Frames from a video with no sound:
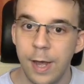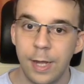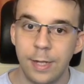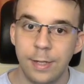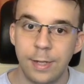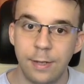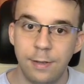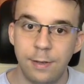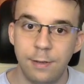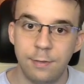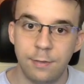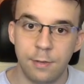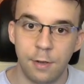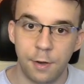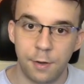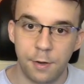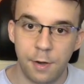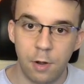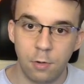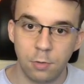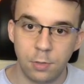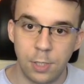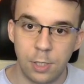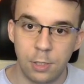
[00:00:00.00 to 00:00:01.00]
that is
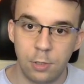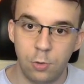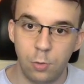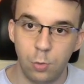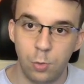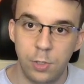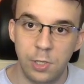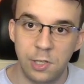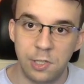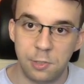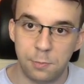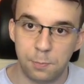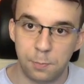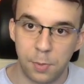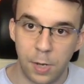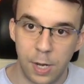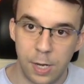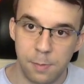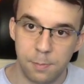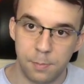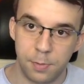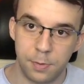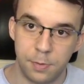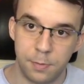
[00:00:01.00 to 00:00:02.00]
routed to this
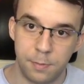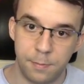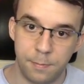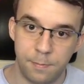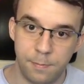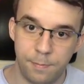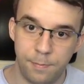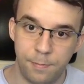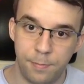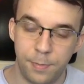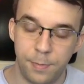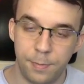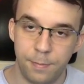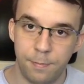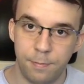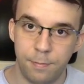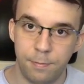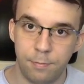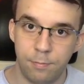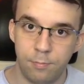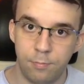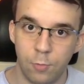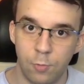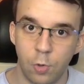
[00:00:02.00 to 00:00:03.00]
pipe.
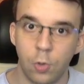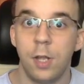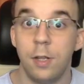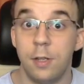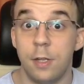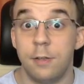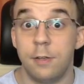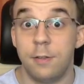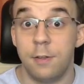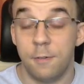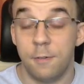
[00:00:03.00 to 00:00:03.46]
Okay, that's the